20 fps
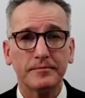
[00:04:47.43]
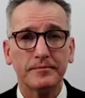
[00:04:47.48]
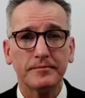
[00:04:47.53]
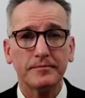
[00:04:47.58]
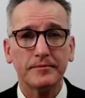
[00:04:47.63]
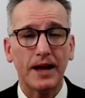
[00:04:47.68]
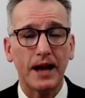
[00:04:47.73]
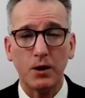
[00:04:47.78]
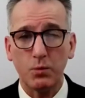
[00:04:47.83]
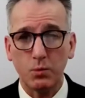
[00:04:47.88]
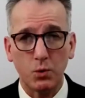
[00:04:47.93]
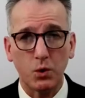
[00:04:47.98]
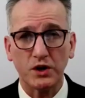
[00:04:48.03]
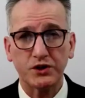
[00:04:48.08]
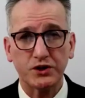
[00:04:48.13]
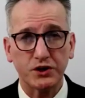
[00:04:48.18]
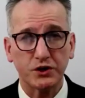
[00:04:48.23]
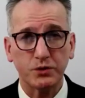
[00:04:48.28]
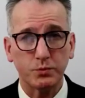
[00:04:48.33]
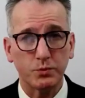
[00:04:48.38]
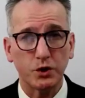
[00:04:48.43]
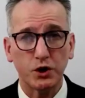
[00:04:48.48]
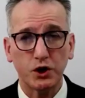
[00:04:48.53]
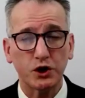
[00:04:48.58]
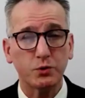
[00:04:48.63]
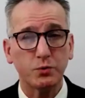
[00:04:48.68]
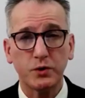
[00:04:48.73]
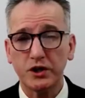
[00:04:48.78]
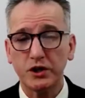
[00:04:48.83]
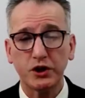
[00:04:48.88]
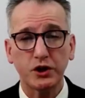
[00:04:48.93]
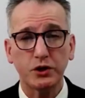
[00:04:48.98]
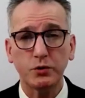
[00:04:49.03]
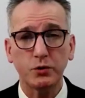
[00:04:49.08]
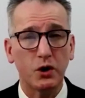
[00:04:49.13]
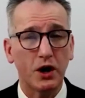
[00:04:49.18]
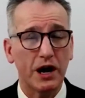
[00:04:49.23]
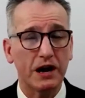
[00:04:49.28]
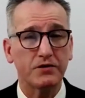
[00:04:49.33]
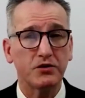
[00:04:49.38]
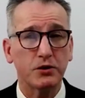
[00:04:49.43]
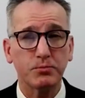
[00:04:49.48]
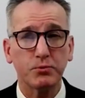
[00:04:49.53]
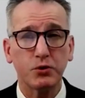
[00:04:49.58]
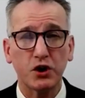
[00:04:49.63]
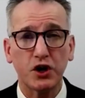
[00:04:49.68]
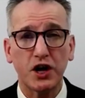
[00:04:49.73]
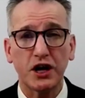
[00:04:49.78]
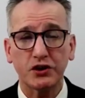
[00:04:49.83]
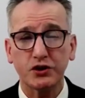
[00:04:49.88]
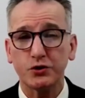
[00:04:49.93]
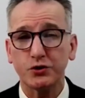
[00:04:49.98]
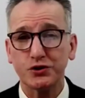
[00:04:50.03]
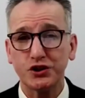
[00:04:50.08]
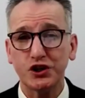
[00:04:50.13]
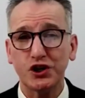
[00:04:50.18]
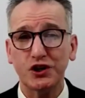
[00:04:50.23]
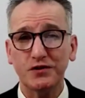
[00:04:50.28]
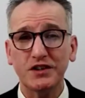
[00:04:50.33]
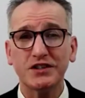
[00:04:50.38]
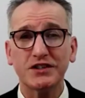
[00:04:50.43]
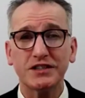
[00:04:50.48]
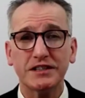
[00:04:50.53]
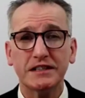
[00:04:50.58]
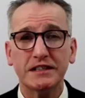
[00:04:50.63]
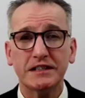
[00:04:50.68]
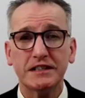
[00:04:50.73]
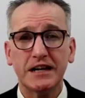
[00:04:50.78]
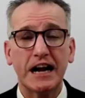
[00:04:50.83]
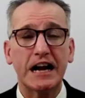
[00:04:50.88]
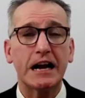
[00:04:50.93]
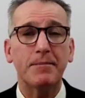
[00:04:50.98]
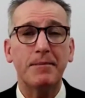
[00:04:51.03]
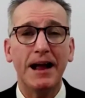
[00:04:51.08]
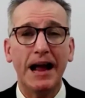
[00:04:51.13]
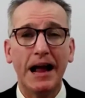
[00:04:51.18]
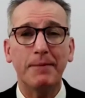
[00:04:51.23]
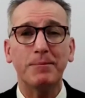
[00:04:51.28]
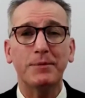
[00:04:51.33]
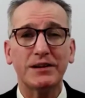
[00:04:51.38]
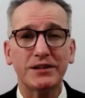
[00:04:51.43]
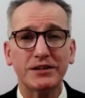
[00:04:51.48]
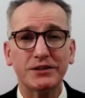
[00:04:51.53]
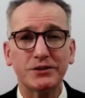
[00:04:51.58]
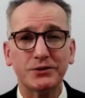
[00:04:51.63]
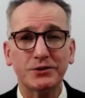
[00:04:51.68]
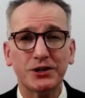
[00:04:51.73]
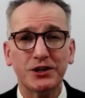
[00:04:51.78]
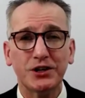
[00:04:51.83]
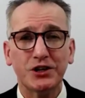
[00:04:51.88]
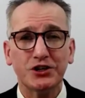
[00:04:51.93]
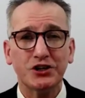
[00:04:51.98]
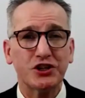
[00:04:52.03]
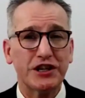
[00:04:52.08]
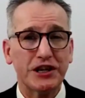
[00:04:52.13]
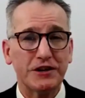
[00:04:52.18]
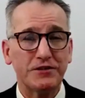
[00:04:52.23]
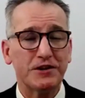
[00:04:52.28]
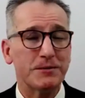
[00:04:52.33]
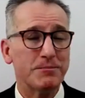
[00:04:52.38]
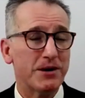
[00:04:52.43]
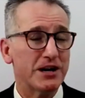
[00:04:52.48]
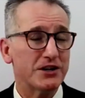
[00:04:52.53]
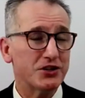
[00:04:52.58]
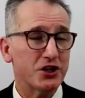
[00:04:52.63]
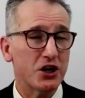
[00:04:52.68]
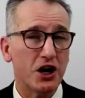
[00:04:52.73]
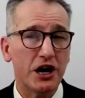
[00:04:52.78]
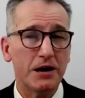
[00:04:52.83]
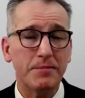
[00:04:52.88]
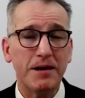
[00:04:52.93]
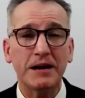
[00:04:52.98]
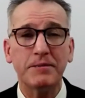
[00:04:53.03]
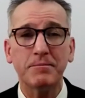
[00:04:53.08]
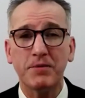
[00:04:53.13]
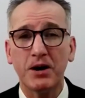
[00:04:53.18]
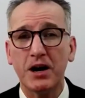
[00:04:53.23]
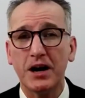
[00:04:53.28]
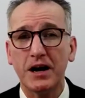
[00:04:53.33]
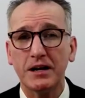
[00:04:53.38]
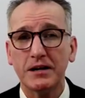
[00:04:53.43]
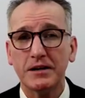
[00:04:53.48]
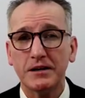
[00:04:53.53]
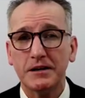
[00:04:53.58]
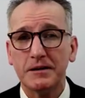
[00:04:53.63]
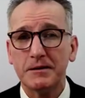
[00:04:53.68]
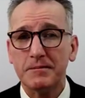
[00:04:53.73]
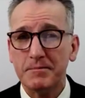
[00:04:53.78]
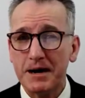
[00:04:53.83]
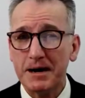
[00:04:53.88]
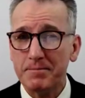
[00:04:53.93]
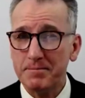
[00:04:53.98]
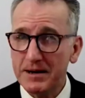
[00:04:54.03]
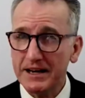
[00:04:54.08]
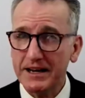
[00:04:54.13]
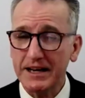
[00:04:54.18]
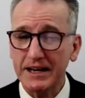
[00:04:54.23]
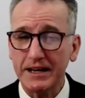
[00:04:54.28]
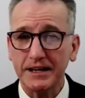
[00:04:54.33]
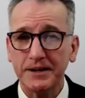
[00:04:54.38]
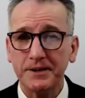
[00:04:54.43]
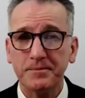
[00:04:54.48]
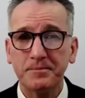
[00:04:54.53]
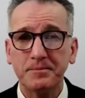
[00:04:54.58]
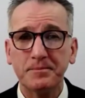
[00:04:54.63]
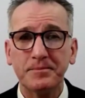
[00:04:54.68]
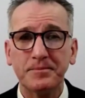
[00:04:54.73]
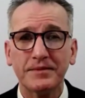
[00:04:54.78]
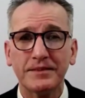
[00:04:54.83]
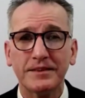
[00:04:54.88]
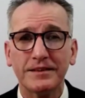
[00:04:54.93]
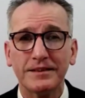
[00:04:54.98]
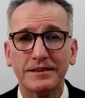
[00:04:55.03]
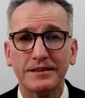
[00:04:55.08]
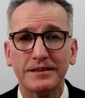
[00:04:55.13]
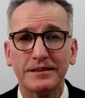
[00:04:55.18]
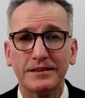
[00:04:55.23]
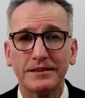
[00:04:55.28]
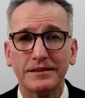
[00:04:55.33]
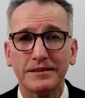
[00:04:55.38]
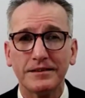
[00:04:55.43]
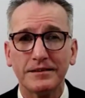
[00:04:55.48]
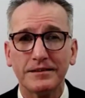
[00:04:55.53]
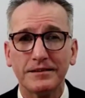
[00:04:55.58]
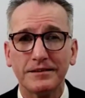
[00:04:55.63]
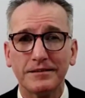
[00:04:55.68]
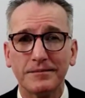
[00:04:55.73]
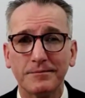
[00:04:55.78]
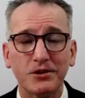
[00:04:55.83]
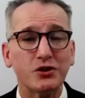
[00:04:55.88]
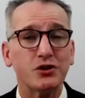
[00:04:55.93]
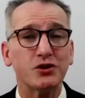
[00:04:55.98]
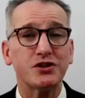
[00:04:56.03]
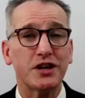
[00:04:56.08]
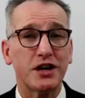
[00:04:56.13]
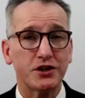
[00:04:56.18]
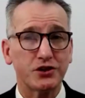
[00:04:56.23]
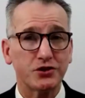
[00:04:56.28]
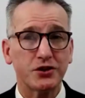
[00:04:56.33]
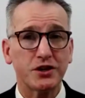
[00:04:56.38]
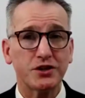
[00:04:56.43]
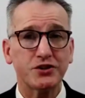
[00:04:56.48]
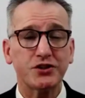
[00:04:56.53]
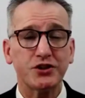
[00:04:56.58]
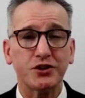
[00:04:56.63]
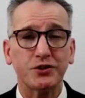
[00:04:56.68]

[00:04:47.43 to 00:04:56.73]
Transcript: I want to work with you or have your product or service, and I'm happy to give you my time and my money because I trust you.